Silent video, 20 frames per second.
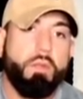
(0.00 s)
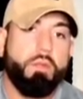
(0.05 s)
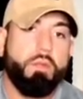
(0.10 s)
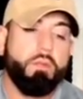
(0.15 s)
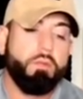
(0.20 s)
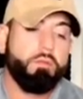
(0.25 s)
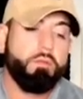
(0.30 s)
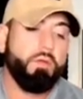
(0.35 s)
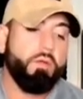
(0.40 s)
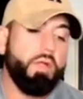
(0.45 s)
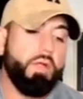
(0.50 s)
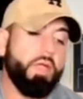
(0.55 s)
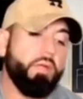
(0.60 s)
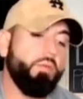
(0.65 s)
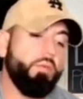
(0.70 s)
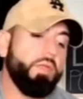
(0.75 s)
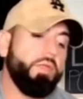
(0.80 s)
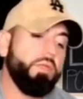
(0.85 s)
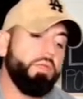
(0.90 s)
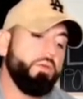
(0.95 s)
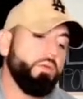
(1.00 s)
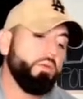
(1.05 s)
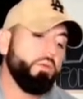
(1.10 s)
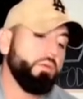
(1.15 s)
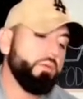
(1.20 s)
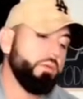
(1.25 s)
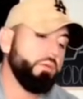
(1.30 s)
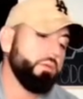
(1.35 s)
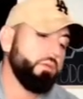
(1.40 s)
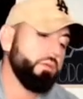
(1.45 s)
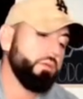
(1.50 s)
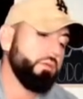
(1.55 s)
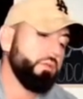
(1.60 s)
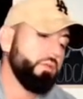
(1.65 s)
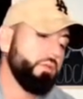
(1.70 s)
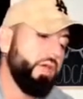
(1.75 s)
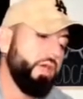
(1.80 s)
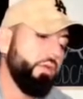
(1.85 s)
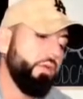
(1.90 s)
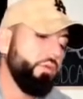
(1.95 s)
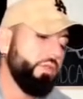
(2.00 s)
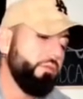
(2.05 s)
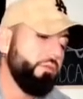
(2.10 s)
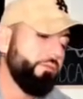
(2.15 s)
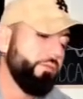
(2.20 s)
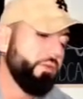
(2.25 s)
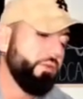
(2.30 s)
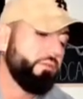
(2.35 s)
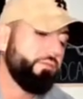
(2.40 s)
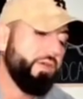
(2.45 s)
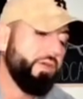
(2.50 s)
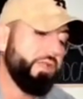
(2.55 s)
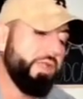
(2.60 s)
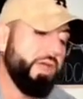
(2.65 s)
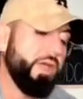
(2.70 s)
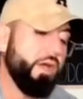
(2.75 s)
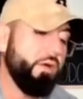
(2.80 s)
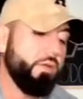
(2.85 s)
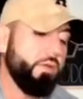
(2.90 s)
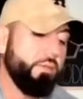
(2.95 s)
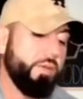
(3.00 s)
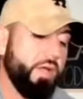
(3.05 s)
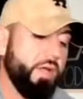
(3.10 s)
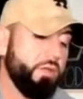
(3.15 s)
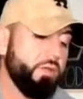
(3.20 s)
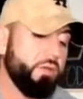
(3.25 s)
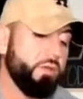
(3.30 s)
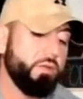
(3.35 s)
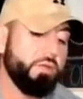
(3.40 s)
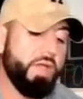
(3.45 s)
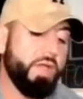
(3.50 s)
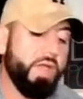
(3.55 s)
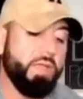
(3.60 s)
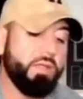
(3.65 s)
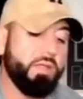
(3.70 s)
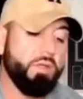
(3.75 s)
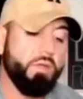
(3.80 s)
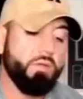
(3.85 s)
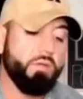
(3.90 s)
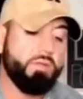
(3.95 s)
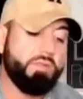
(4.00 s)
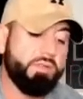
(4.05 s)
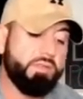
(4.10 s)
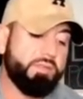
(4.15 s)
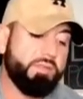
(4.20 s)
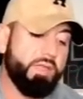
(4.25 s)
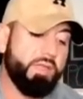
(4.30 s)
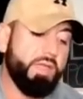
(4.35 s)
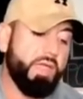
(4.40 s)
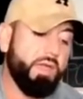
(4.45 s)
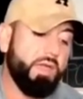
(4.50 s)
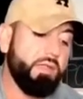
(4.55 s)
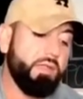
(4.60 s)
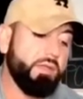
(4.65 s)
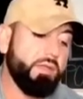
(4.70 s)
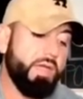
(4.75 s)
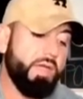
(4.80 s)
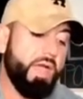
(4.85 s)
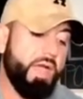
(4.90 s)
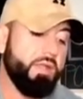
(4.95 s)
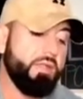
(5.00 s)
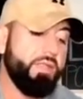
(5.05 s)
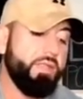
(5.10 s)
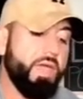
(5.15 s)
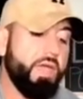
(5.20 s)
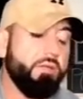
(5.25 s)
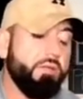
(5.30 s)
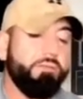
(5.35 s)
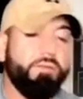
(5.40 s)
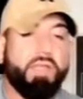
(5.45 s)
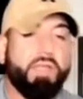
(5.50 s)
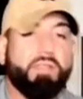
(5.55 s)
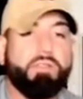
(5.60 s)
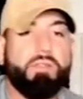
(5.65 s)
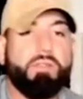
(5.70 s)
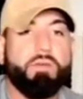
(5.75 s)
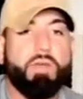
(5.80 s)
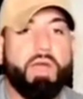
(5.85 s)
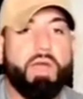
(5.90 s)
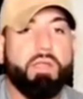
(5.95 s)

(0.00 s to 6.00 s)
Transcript: So like what do you like when you first found out about your diagnosis, like how did that affect you?